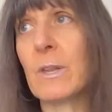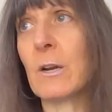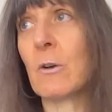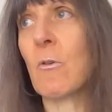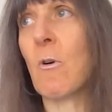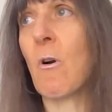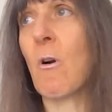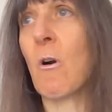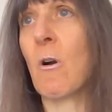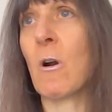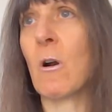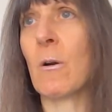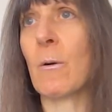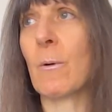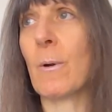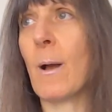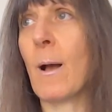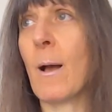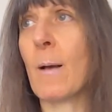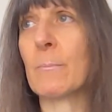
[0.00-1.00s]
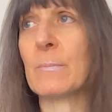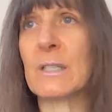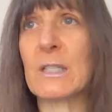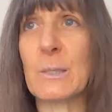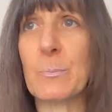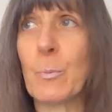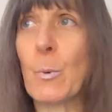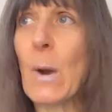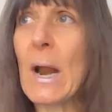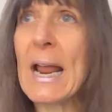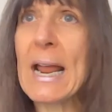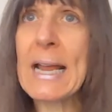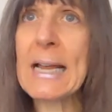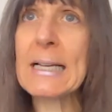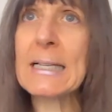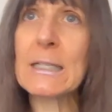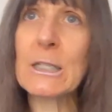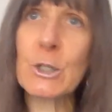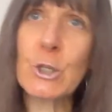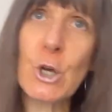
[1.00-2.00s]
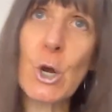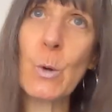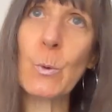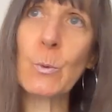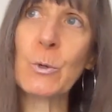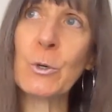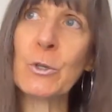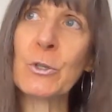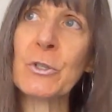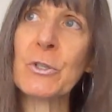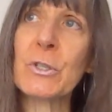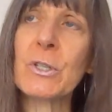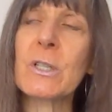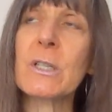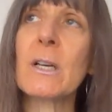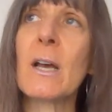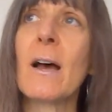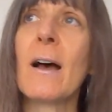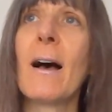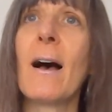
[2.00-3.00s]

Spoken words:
There are sprays, toners.